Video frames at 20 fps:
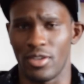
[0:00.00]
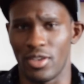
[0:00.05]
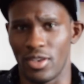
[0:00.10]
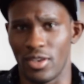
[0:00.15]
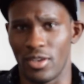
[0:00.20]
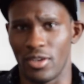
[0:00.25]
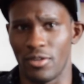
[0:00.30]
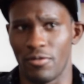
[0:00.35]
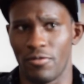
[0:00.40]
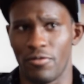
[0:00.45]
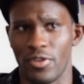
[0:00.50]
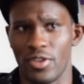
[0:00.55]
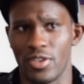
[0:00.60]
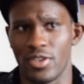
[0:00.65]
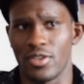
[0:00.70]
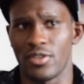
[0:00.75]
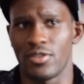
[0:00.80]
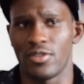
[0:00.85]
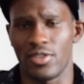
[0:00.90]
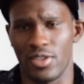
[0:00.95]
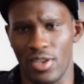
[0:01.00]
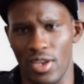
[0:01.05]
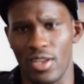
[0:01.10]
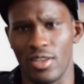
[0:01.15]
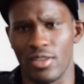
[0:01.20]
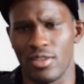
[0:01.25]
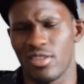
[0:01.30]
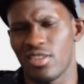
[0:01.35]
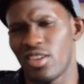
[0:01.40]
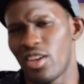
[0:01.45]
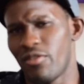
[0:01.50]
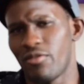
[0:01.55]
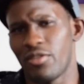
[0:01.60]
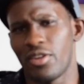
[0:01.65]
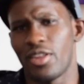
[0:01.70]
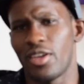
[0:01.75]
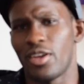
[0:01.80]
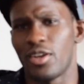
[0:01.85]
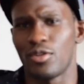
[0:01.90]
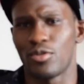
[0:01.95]
in a physical sense,
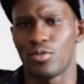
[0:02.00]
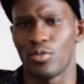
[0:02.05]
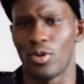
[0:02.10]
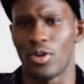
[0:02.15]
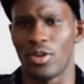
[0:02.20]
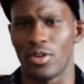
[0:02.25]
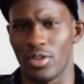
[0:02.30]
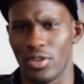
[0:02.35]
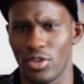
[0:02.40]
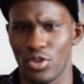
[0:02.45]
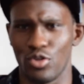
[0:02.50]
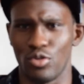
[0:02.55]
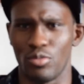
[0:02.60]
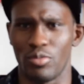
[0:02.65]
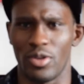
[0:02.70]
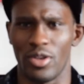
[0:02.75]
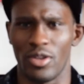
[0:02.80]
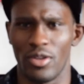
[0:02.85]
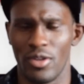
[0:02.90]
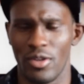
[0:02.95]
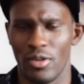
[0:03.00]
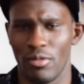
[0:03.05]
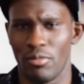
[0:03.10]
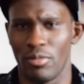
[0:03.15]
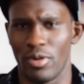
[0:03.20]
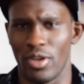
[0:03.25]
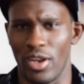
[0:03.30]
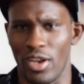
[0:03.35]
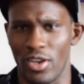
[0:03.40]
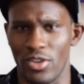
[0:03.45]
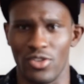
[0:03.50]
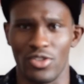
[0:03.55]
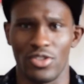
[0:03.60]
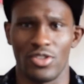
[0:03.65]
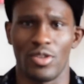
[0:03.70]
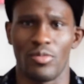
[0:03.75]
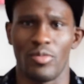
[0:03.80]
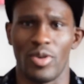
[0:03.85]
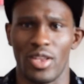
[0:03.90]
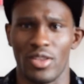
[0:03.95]
everything is what should be. But now it's
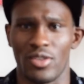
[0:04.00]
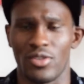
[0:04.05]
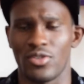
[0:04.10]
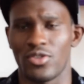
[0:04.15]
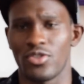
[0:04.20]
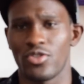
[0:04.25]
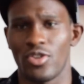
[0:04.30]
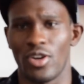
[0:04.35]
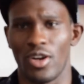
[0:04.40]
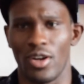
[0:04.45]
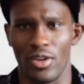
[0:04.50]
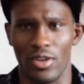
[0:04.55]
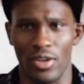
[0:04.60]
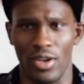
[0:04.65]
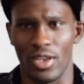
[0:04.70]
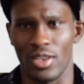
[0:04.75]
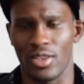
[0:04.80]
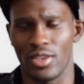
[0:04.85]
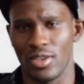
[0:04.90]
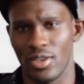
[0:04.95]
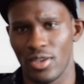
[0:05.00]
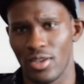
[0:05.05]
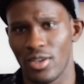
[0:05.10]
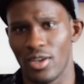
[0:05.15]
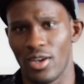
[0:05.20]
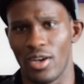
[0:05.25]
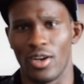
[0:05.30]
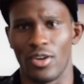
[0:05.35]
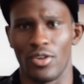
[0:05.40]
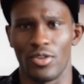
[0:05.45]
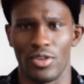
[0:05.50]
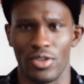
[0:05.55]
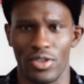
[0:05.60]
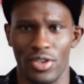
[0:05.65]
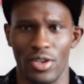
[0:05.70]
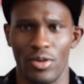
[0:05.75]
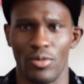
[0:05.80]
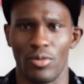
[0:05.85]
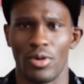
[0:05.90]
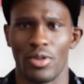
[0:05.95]
just a mental struggle that I got to
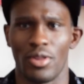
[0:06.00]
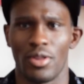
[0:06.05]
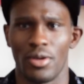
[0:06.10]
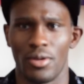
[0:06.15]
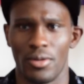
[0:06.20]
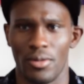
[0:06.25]
deal with.